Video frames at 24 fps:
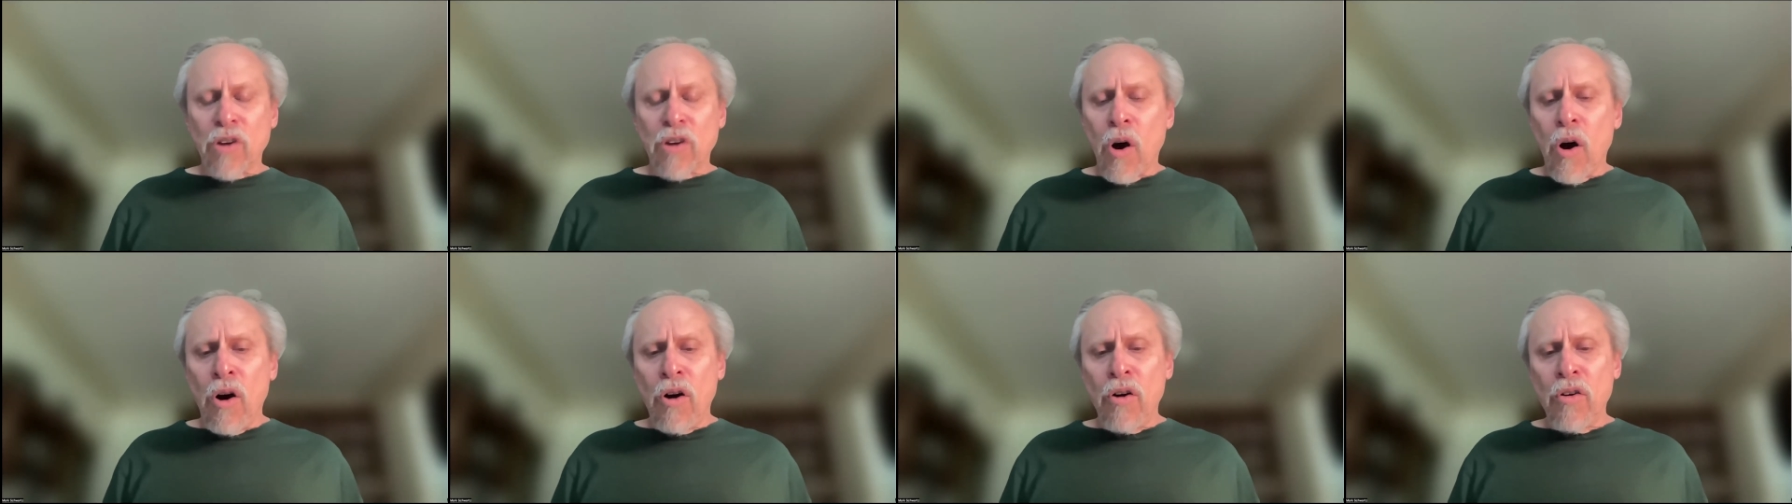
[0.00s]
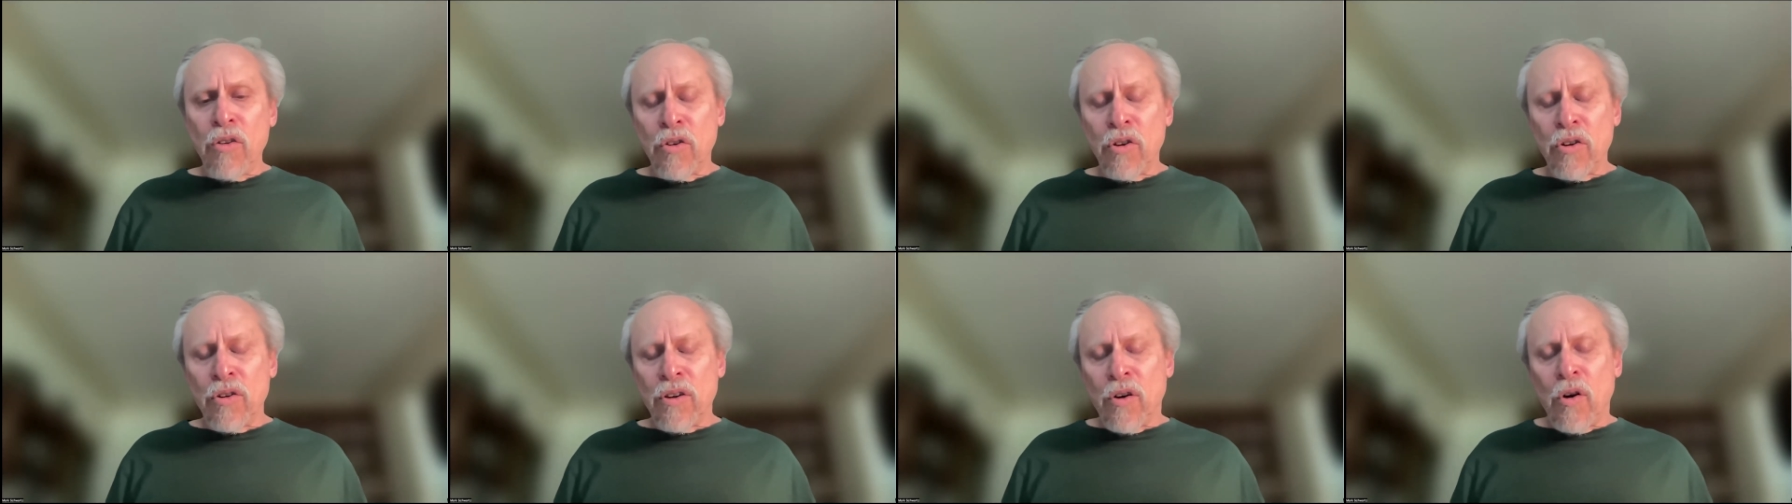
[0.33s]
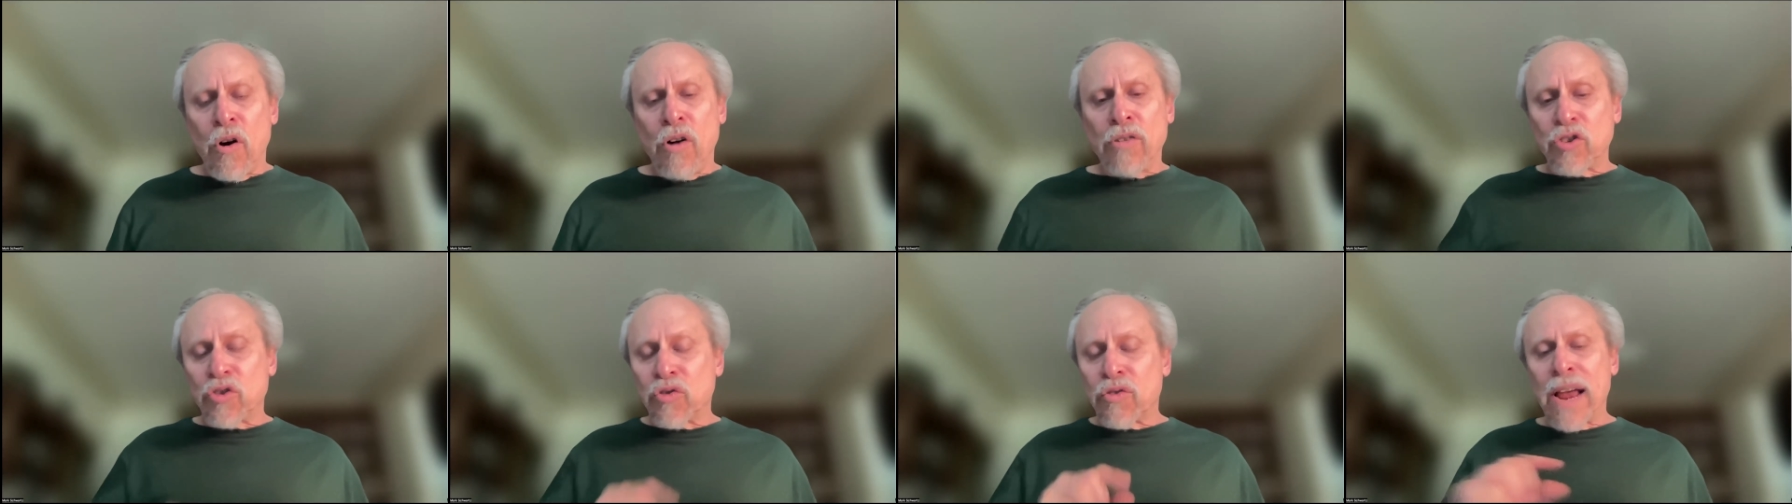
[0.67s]

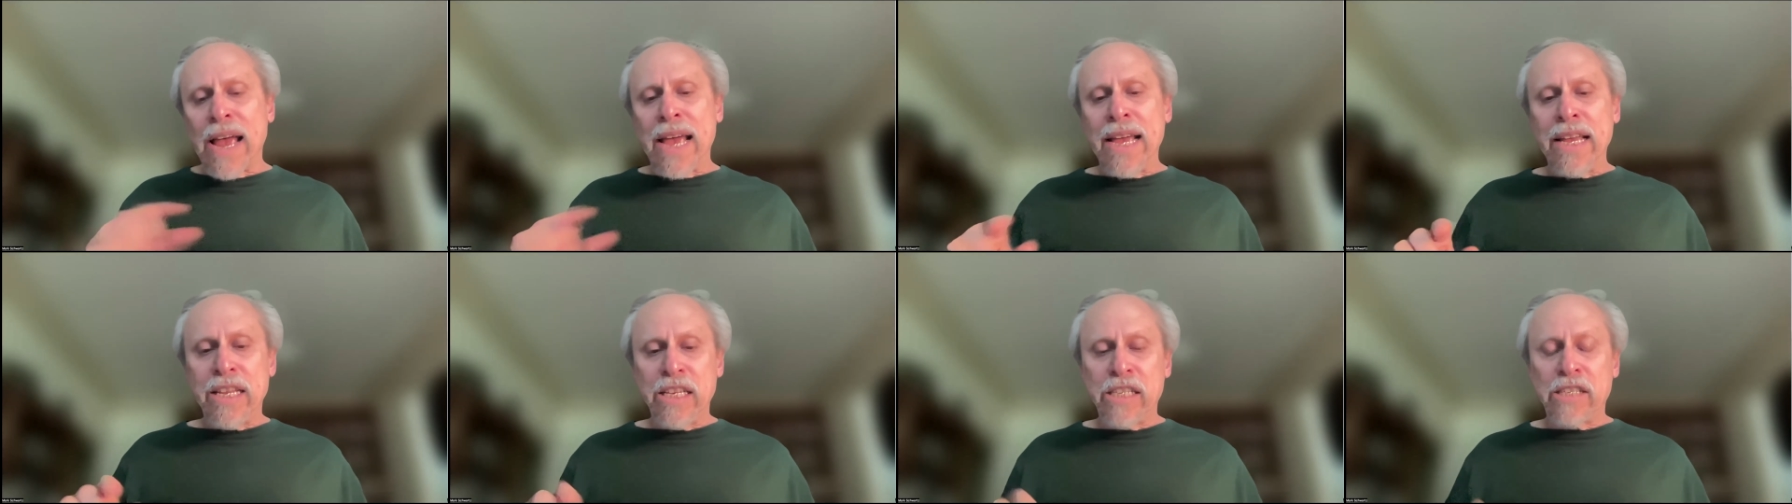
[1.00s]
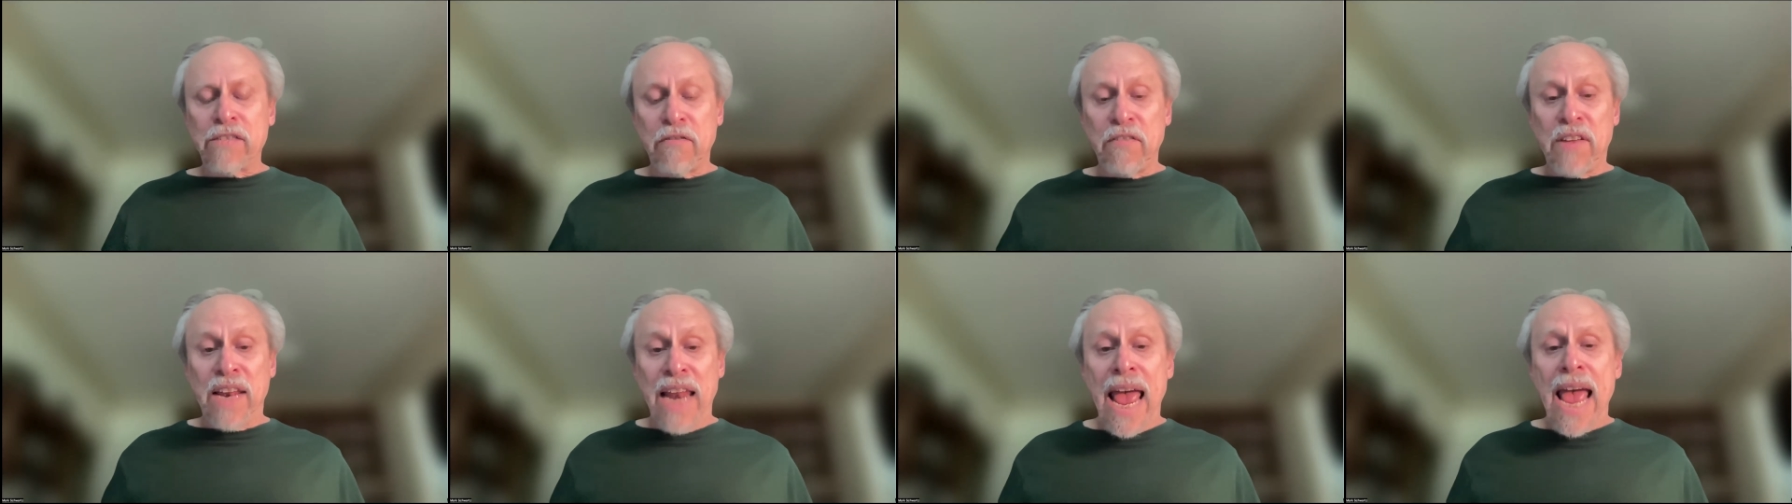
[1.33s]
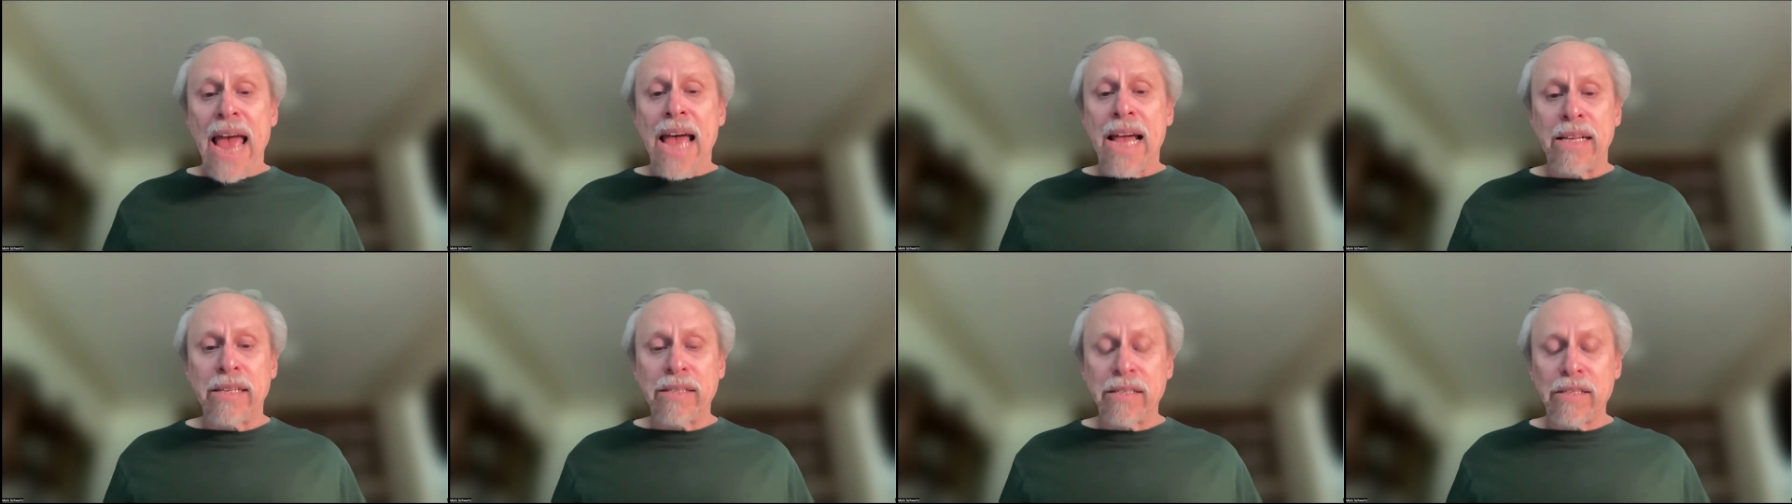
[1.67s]
all trade is
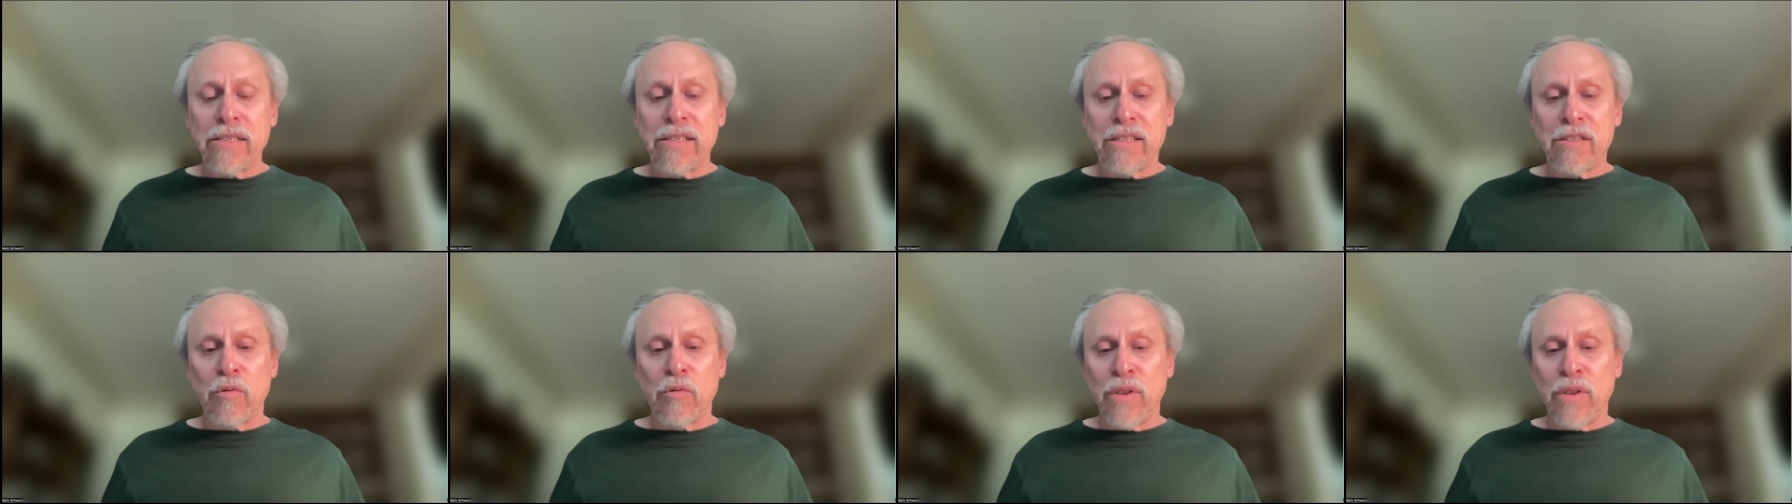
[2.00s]
financed